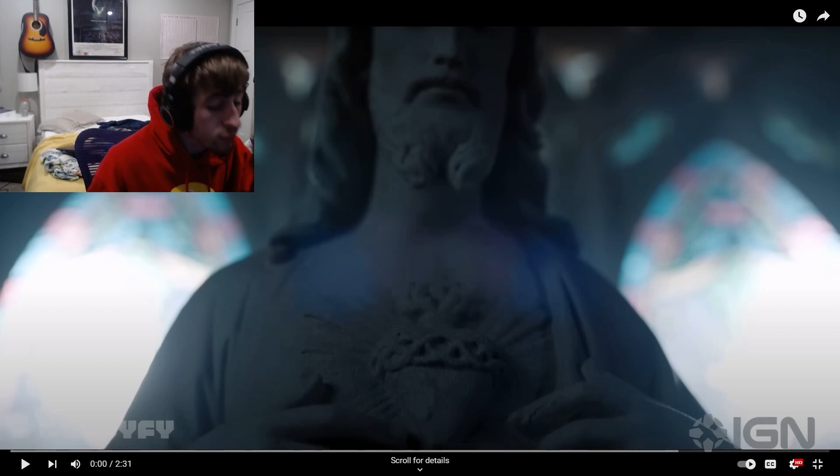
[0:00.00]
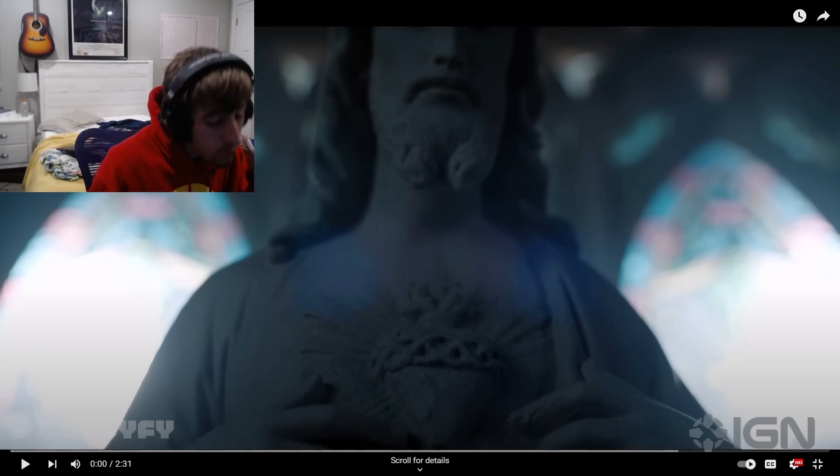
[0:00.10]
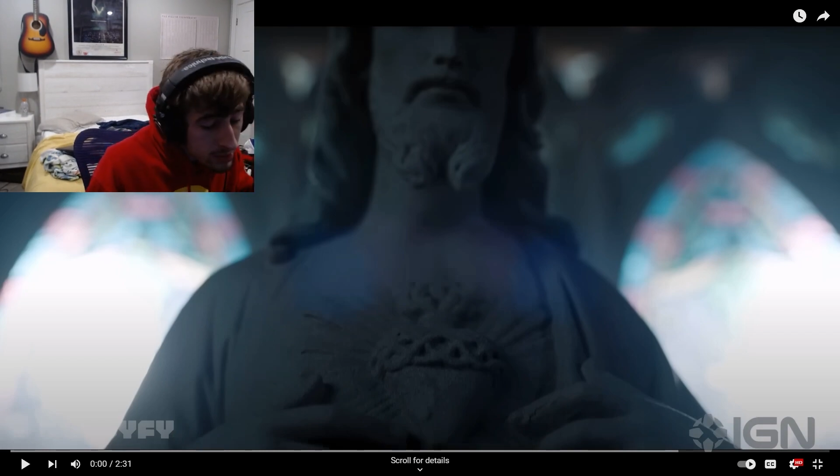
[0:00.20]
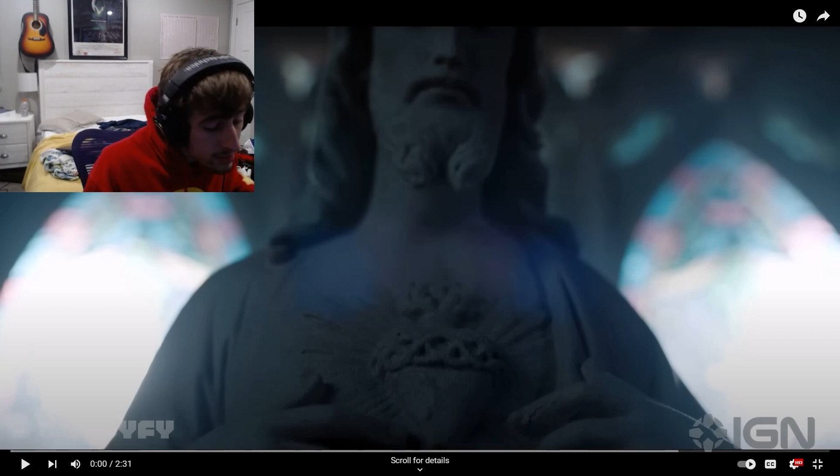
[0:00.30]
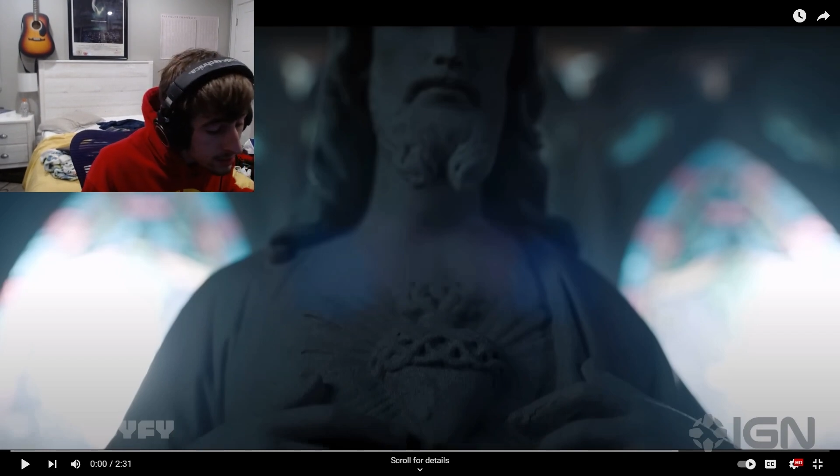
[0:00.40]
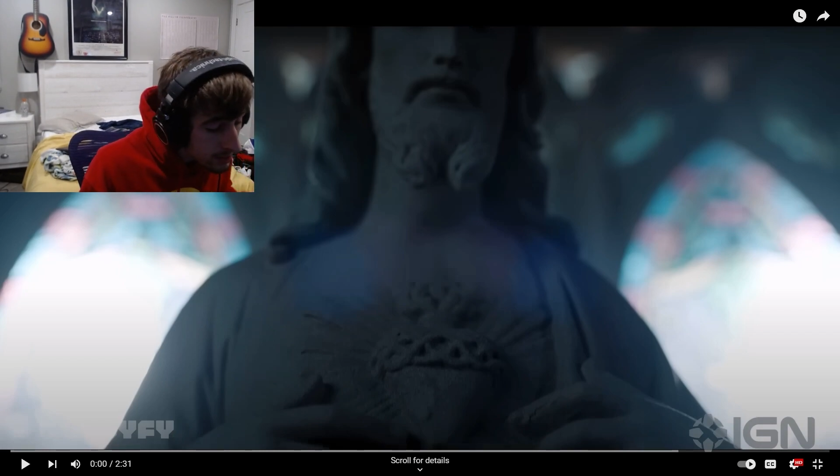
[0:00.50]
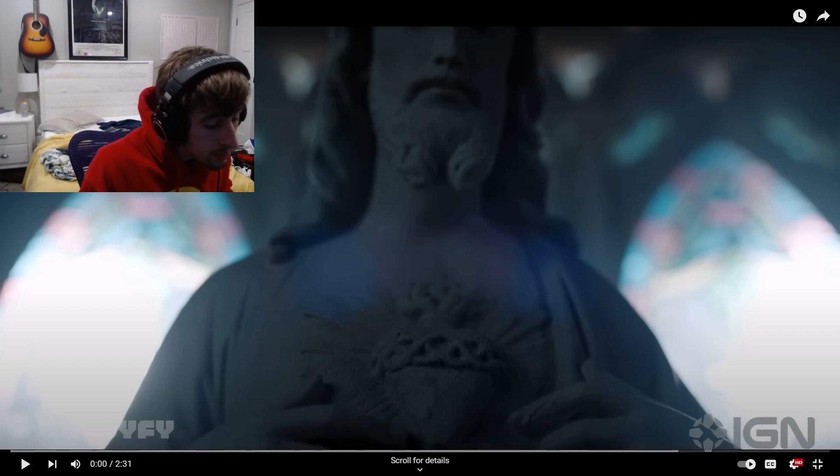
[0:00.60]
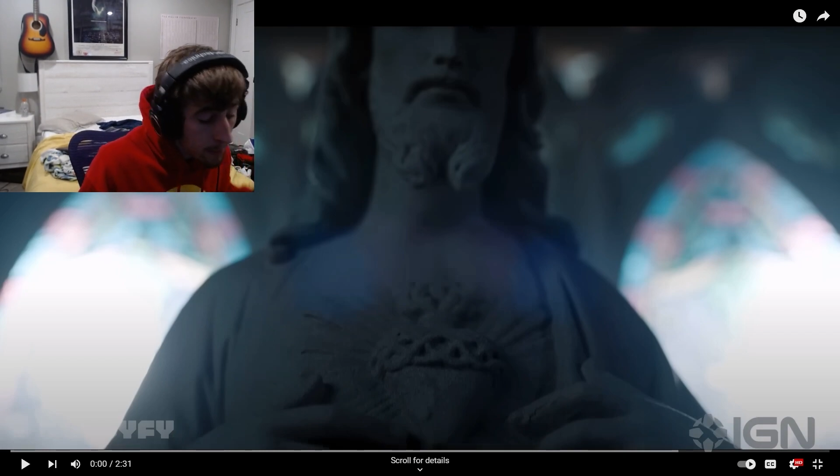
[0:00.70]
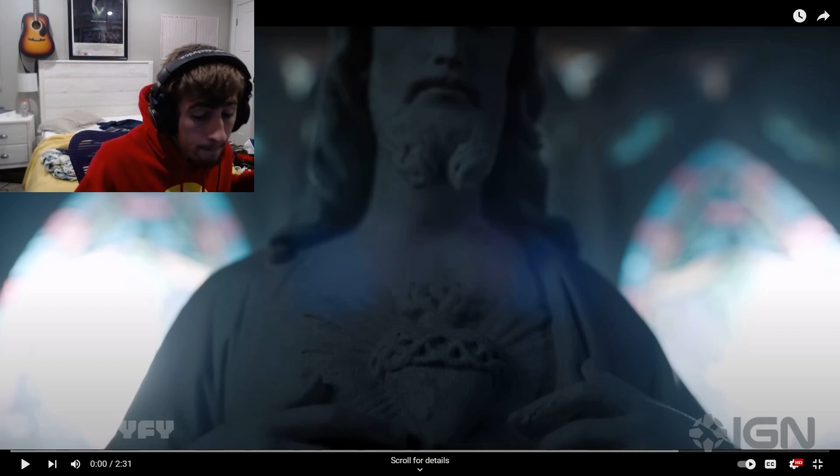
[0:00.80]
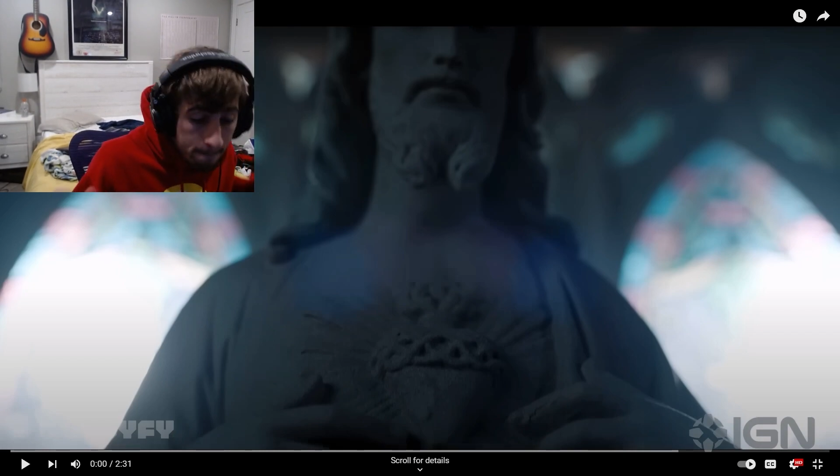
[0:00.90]
first
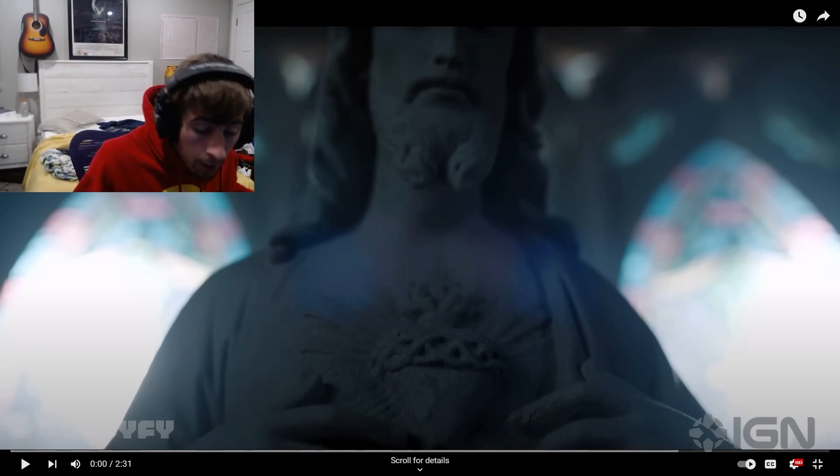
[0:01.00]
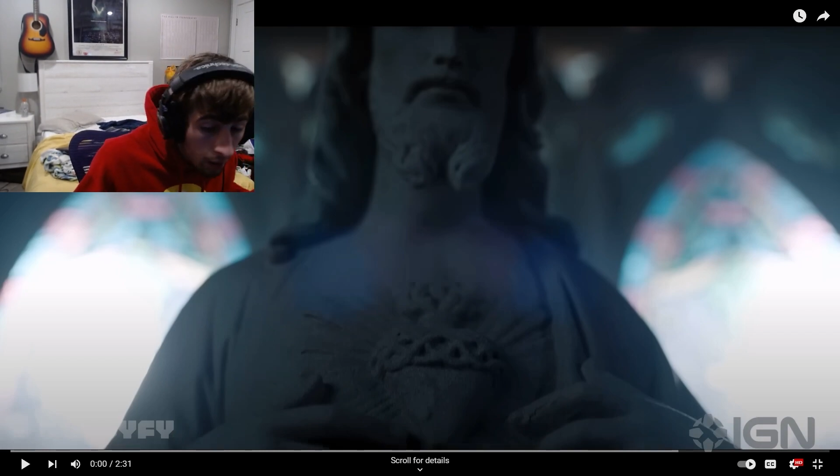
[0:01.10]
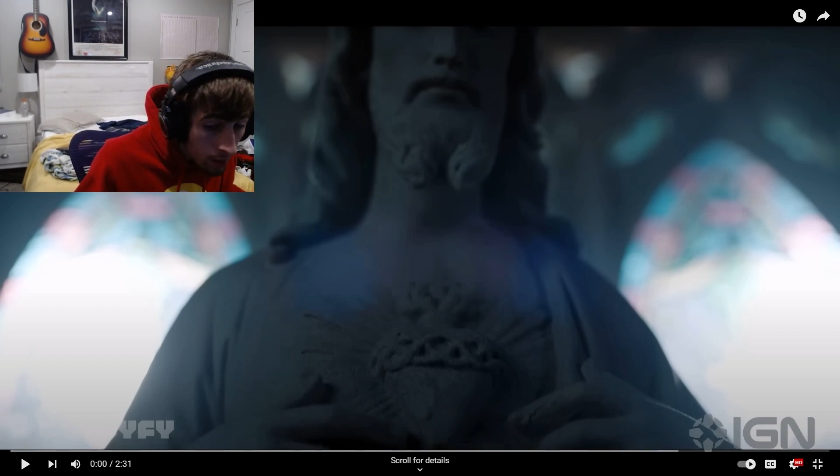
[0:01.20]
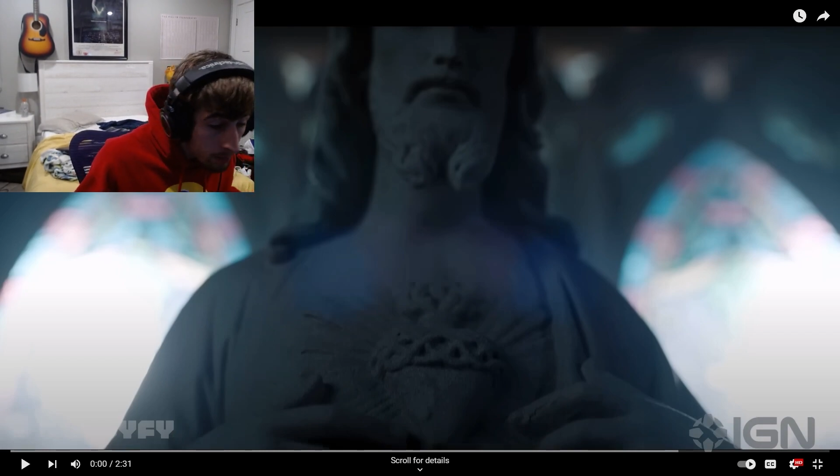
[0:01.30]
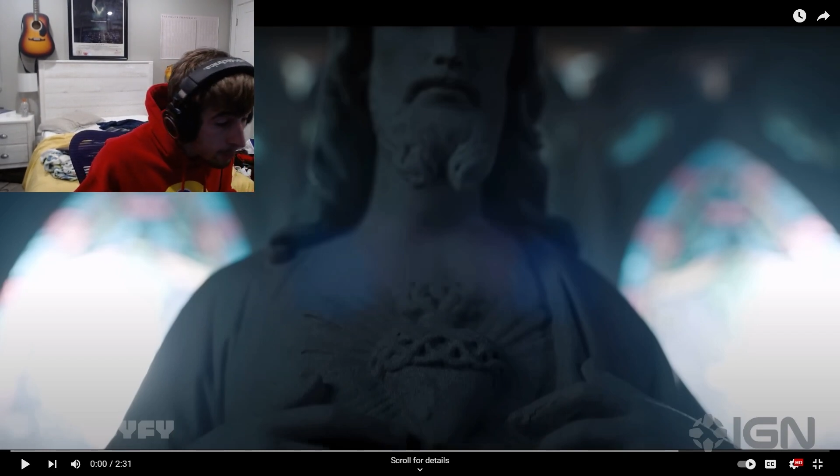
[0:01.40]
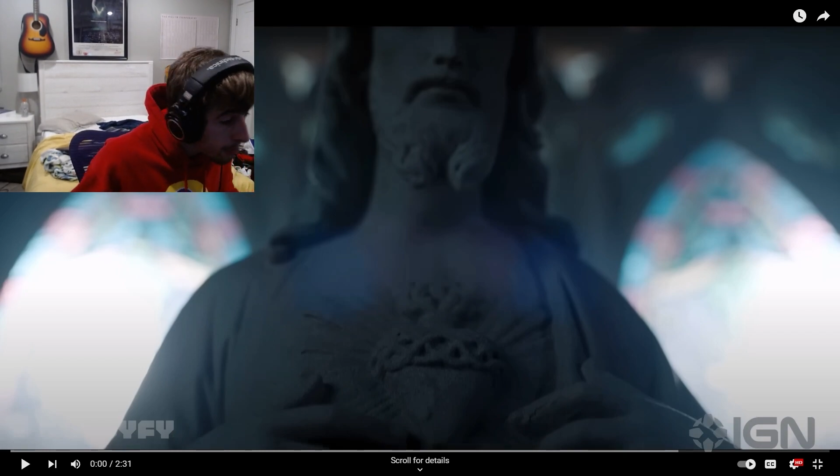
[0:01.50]
season, but